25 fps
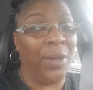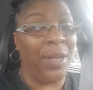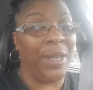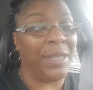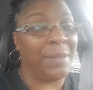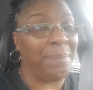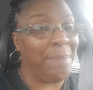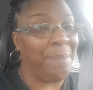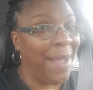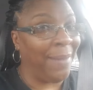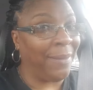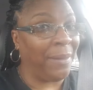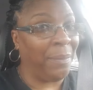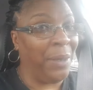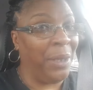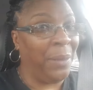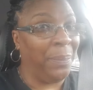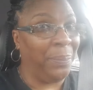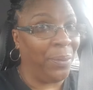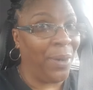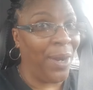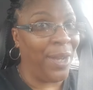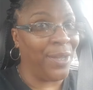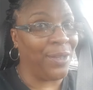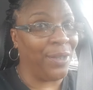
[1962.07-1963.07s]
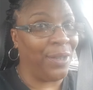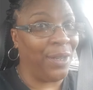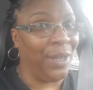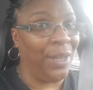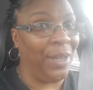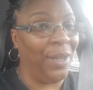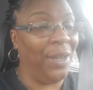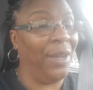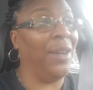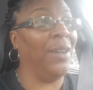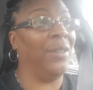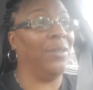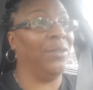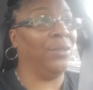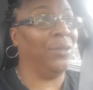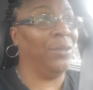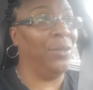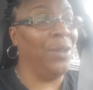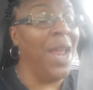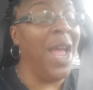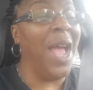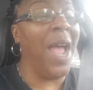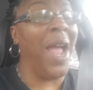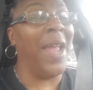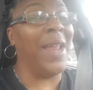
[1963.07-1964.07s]
is about to be the president of the
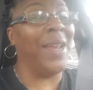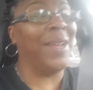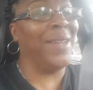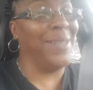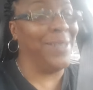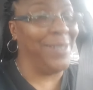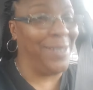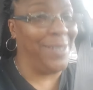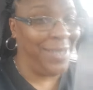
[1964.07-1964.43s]
United